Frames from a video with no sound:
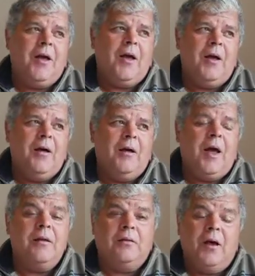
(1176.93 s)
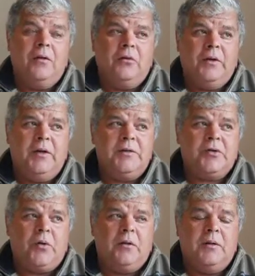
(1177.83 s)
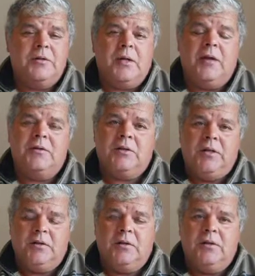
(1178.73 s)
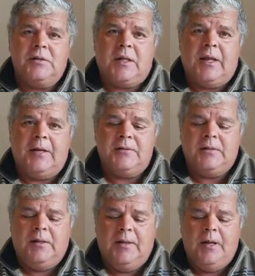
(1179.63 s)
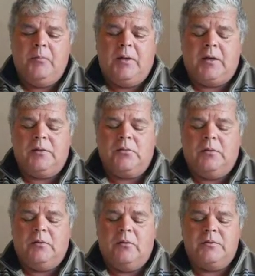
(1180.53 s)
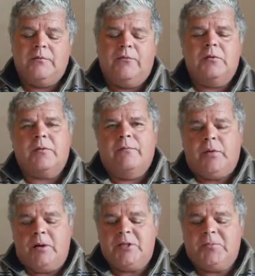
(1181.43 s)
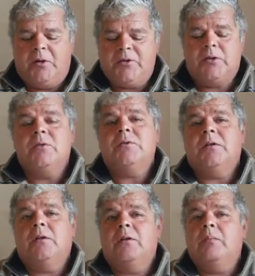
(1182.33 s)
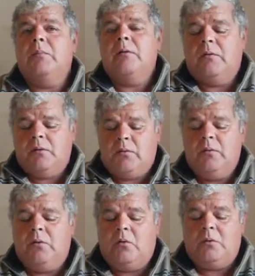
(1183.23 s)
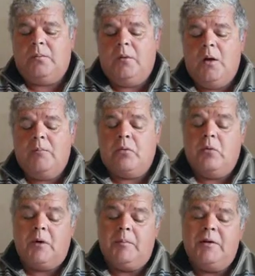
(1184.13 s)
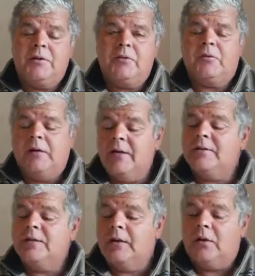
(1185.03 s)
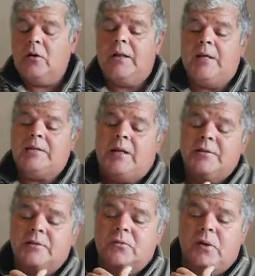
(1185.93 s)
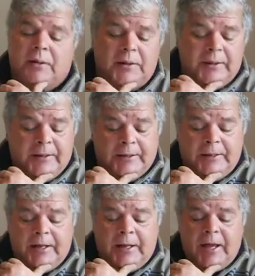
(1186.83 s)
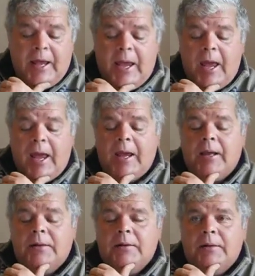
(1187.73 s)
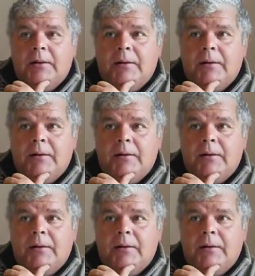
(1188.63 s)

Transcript: I learned it as struggle as teaching this class, because there was some very smart students in there that had been through the whole program. This was their last class as well, and